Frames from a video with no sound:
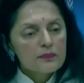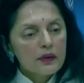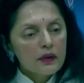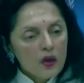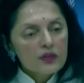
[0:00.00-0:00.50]

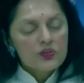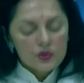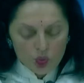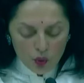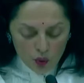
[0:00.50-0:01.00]
belongs
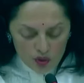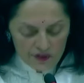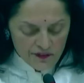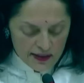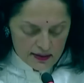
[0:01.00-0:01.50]
to all
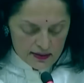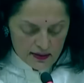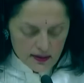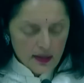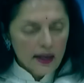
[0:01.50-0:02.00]
of
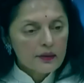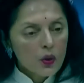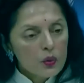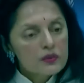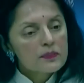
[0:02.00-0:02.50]
us and
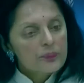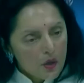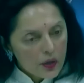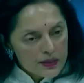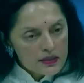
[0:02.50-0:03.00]
holds
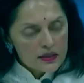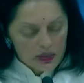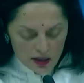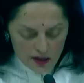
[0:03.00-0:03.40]
promise